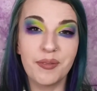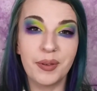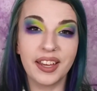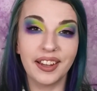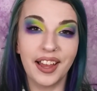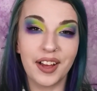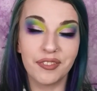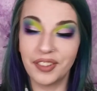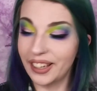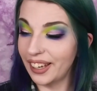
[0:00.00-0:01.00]
to peel
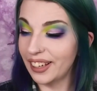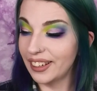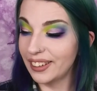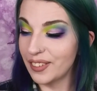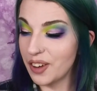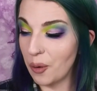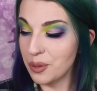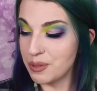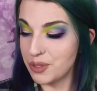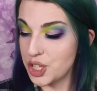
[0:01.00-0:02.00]
off fucking
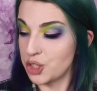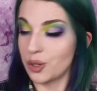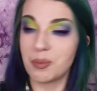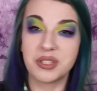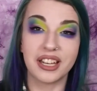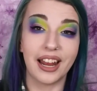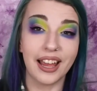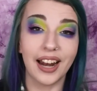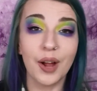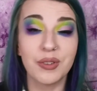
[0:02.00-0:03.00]
nose strips
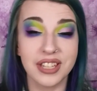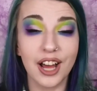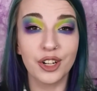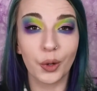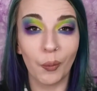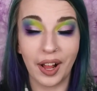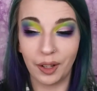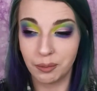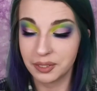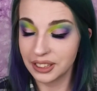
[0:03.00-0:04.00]
today and I was
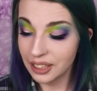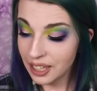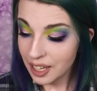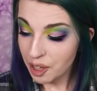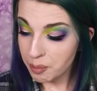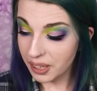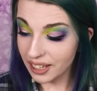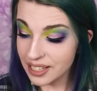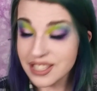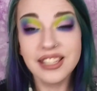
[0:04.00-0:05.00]
underwhelmed
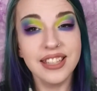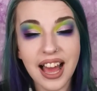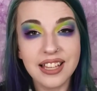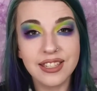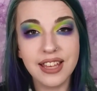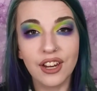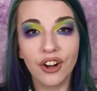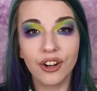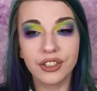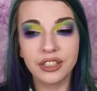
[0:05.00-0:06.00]
because yes, it
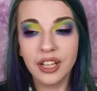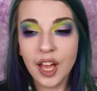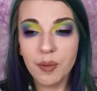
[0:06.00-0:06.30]
hurt,